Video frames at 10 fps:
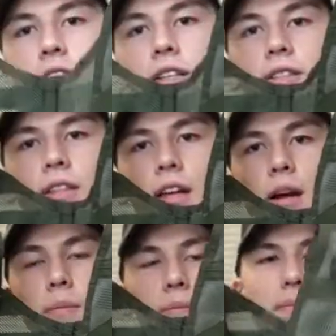this, and
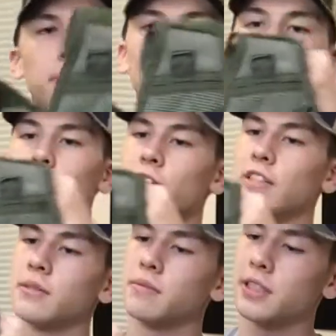I'll probably
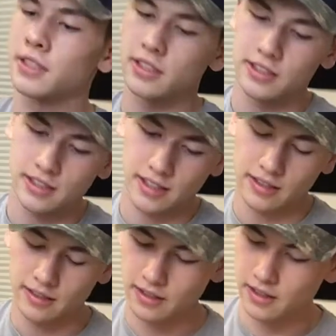find some pictures
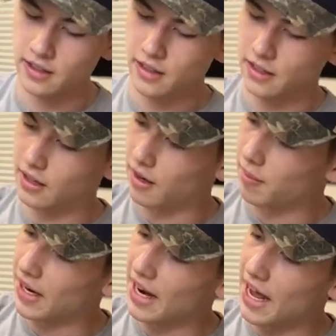and, you know,
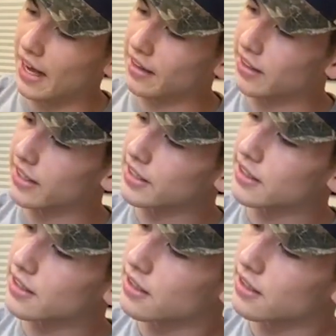might add like